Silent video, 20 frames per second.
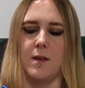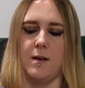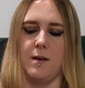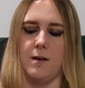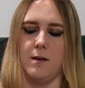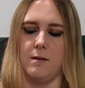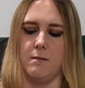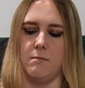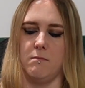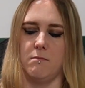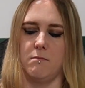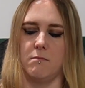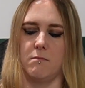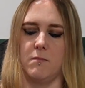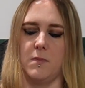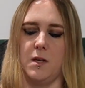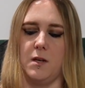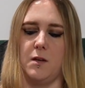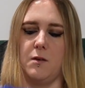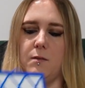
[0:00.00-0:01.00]
You know,
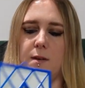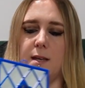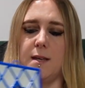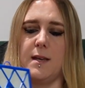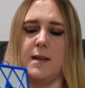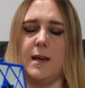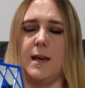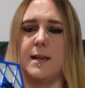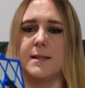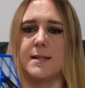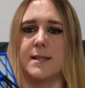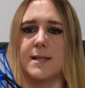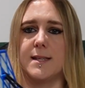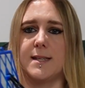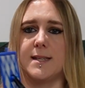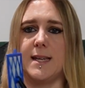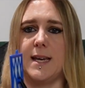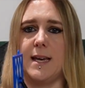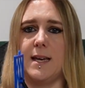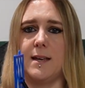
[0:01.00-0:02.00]
it has a
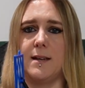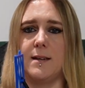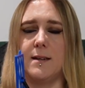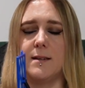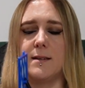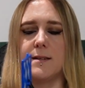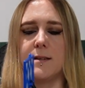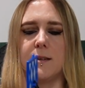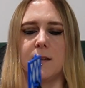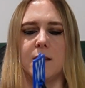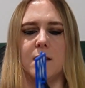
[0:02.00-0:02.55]
stand.